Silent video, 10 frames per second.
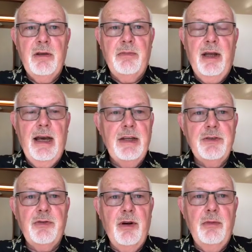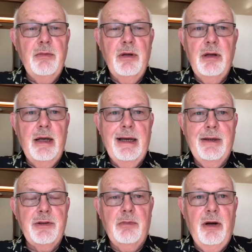But as from uh,
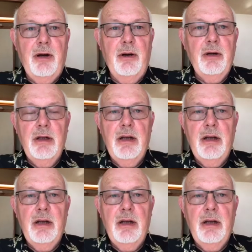tomorrow,